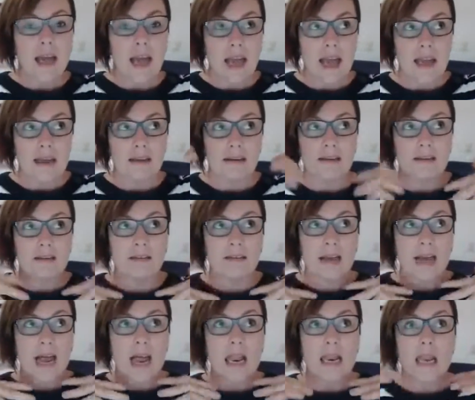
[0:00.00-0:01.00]
and
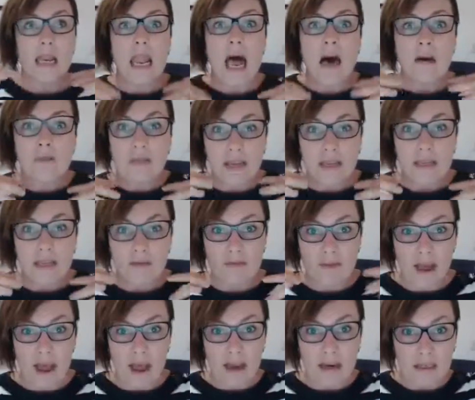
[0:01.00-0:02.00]
loving the
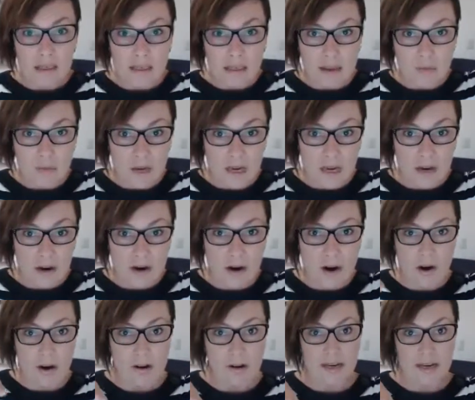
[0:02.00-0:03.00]
fact that we can
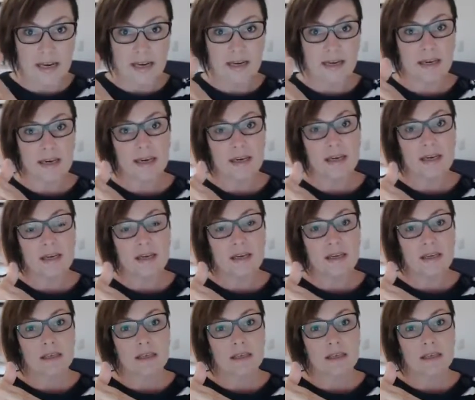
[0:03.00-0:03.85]
go down here